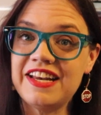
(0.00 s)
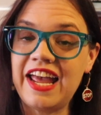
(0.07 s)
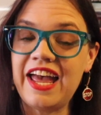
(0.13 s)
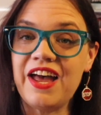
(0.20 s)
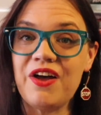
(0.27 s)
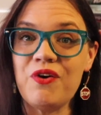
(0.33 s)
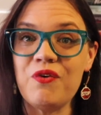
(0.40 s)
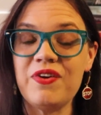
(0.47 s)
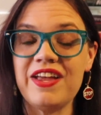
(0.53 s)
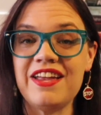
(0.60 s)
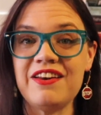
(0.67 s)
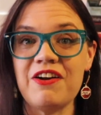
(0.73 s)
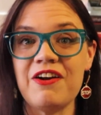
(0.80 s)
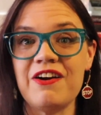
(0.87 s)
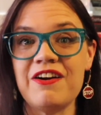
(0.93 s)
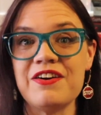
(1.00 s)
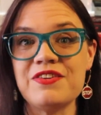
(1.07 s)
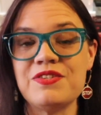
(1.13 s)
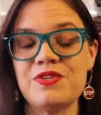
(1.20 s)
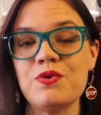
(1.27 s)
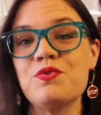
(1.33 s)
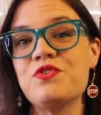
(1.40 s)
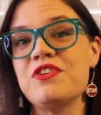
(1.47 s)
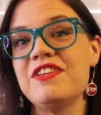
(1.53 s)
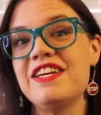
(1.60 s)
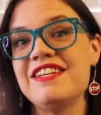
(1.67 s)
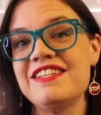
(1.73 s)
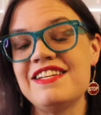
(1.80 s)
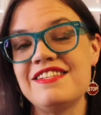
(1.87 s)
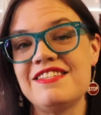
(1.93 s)
now in our
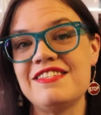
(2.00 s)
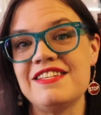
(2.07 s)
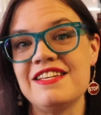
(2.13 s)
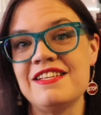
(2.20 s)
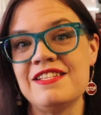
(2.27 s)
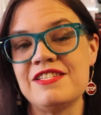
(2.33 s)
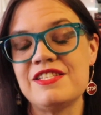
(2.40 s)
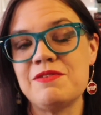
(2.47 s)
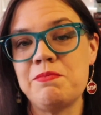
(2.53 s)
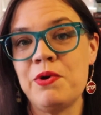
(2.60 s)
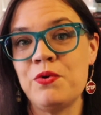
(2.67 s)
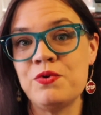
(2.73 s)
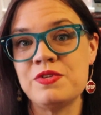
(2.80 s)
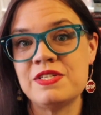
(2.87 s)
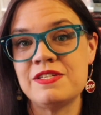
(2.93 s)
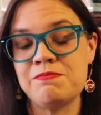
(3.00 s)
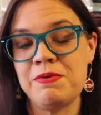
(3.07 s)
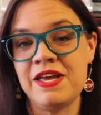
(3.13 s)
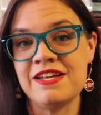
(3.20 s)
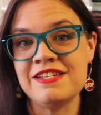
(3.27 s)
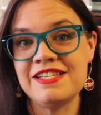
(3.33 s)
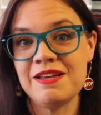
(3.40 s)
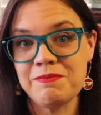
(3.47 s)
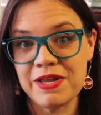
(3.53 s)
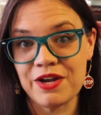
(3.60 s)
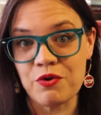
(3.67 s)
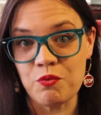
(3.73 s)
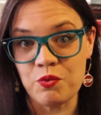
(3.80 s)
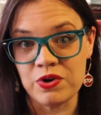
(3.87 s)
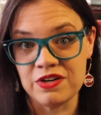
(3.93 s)
socially distanced post
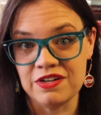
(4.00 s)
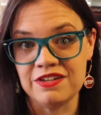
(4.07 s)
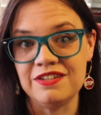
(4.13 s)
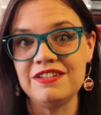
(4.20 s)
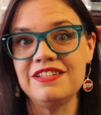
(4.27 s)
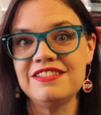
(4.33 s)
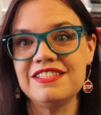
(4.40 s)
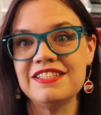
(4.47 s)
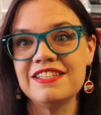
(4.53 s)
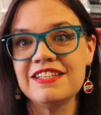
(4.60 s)
pandemic world,